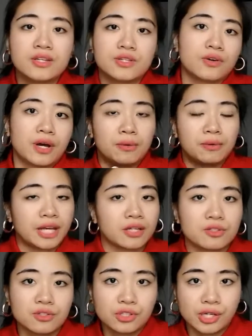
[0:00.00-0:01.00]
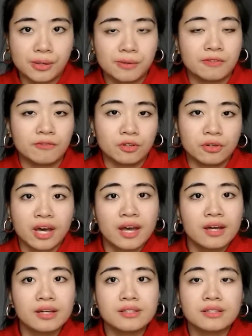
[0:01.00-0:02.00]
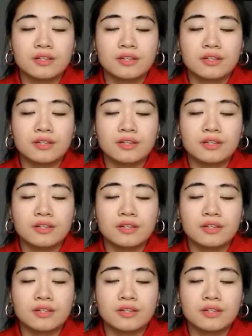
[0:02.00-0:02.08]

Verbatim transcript: so I would like to share with you guys.